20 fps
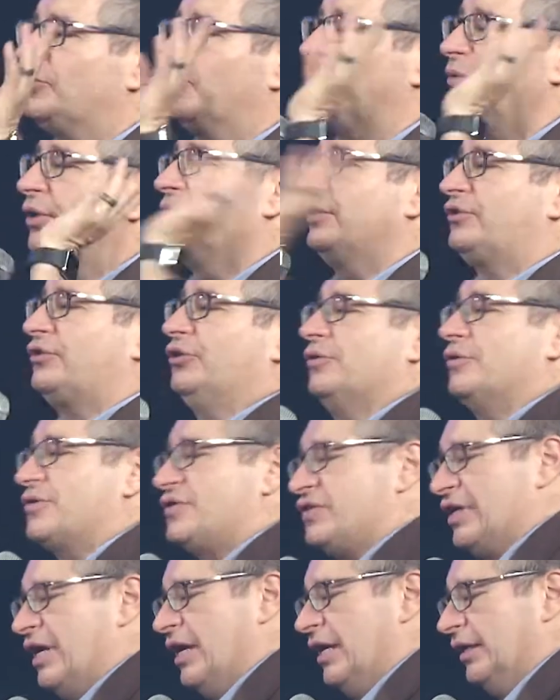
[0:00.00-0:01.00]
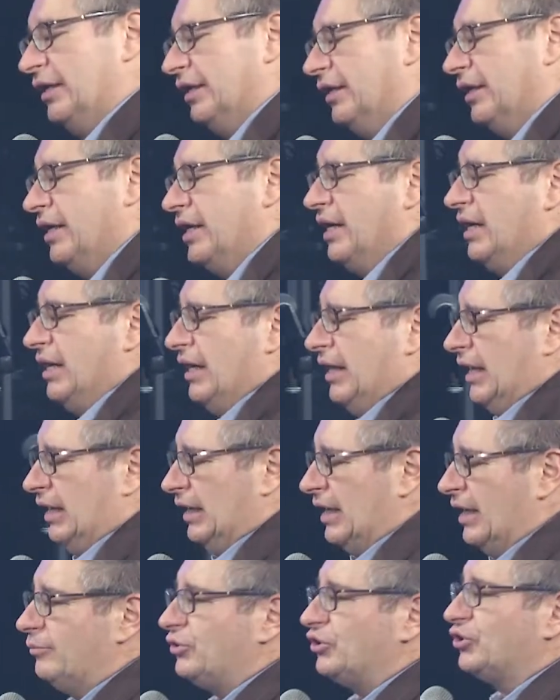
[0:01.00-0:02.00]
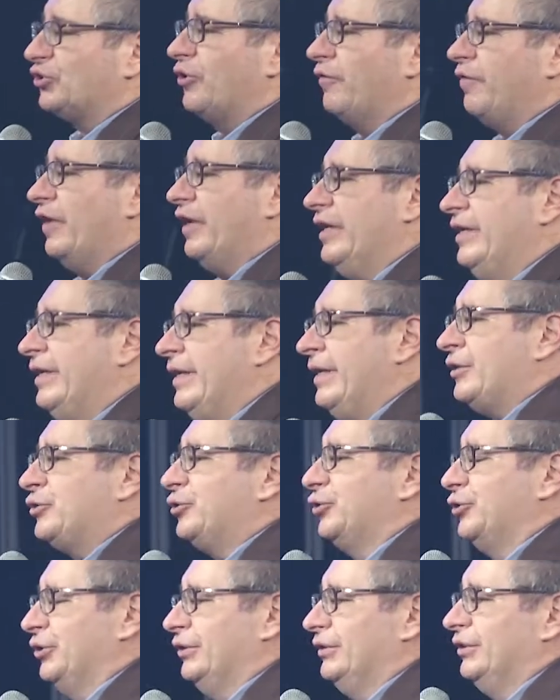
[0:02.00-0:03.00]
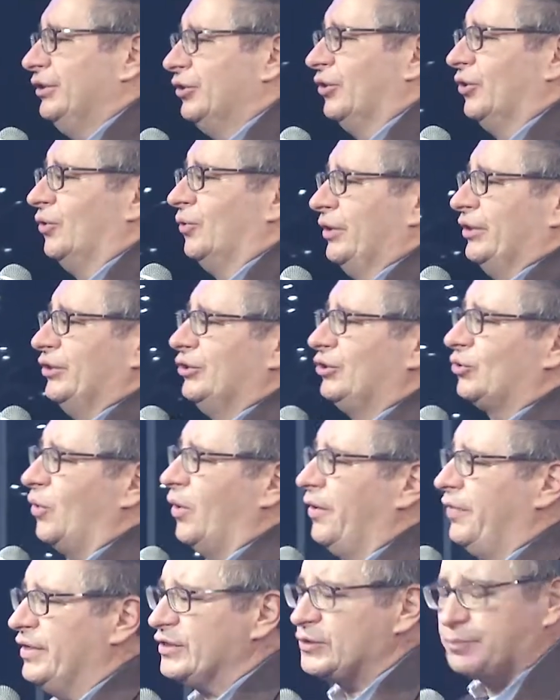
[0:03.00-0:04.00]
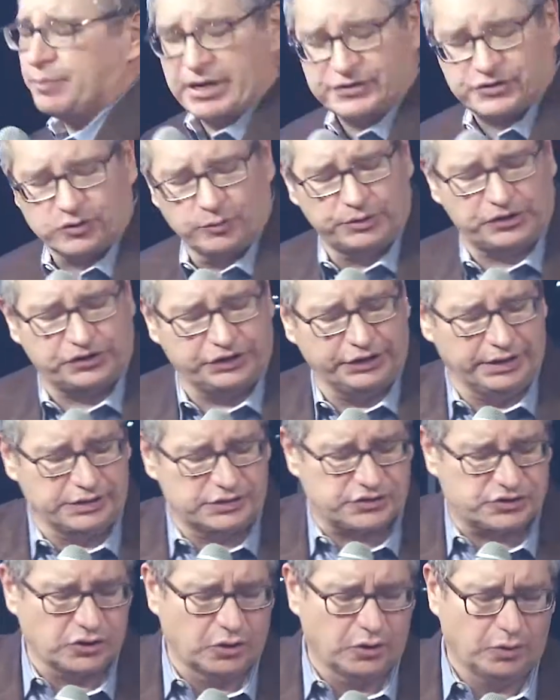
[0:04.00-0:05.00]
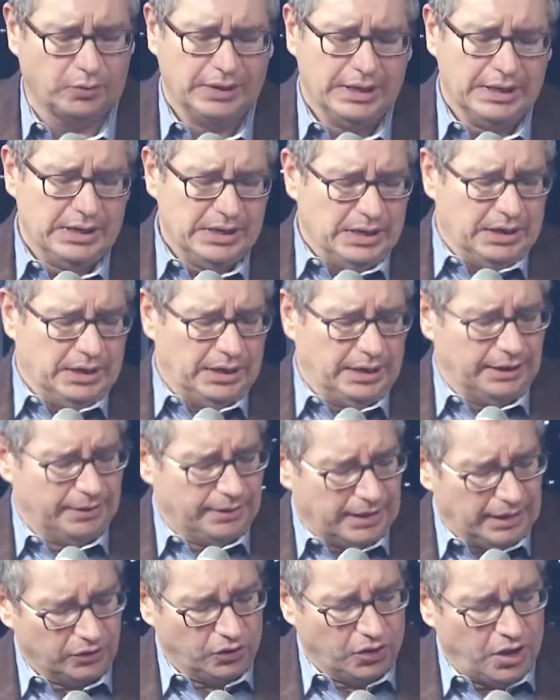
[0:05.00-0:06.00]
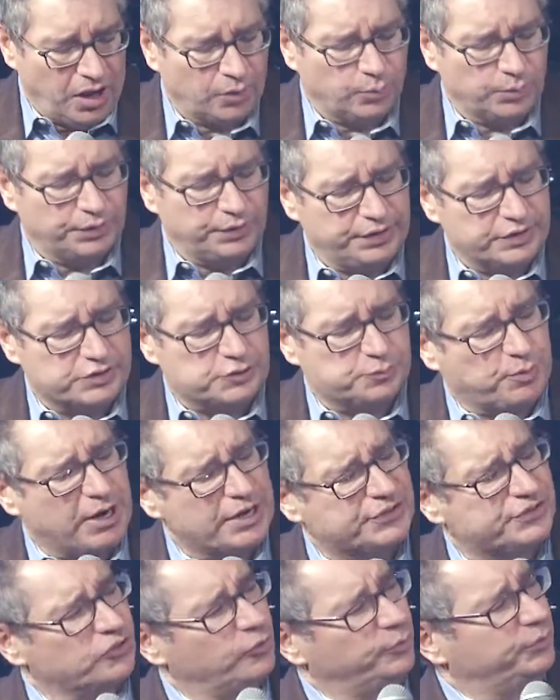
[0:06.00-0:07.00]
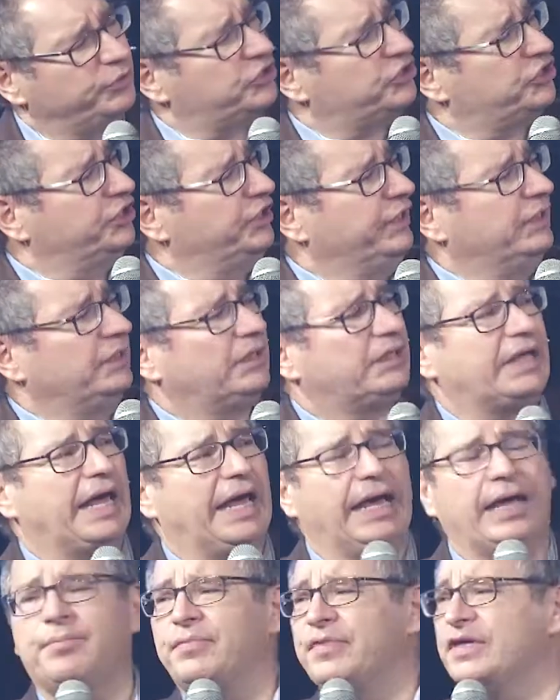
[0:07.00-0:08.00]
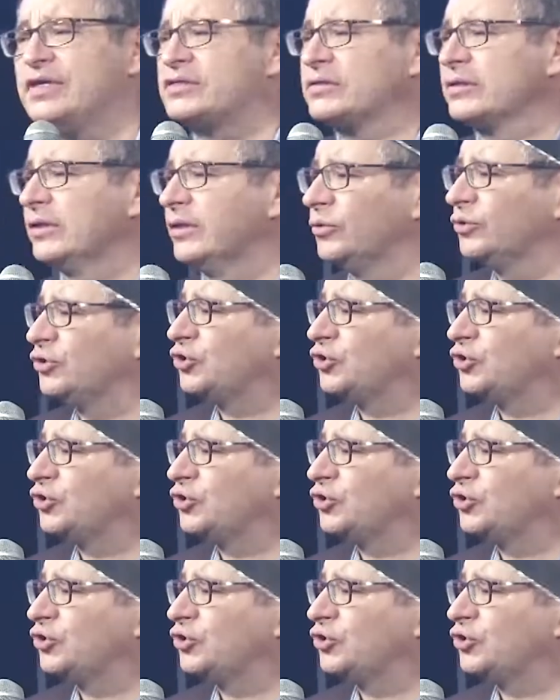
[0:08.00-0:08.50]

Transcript: you bring it to your son? And I'm sure that he could, you know, enjoy the espresso machine. And so along with the espresso machine came this little